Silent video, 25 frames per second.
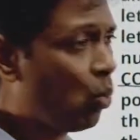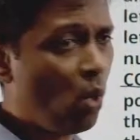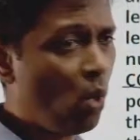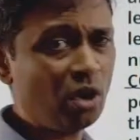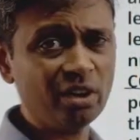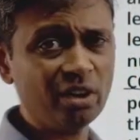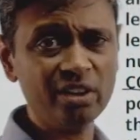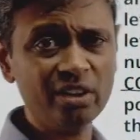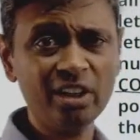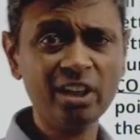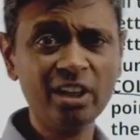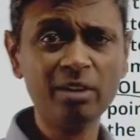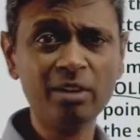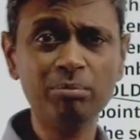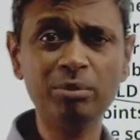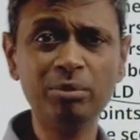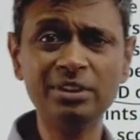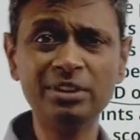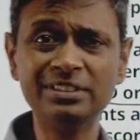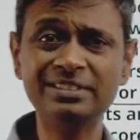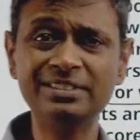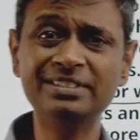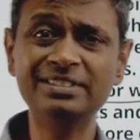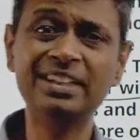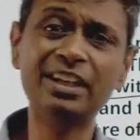What are the
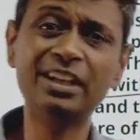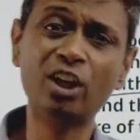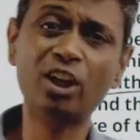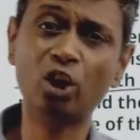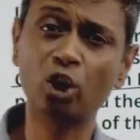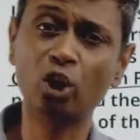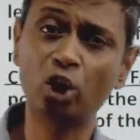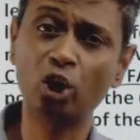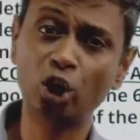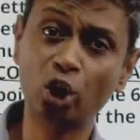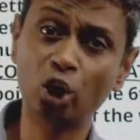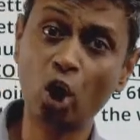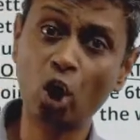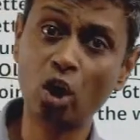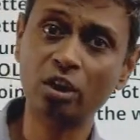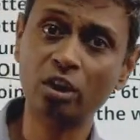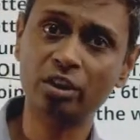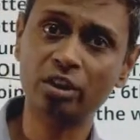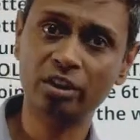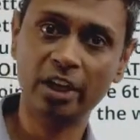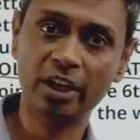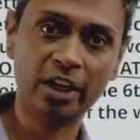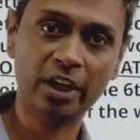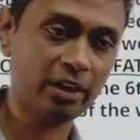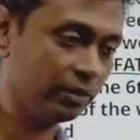numbers that are
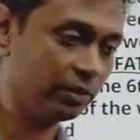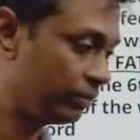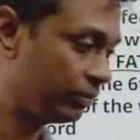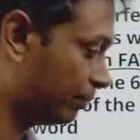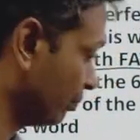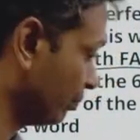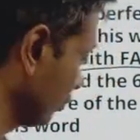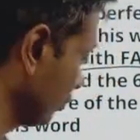not there?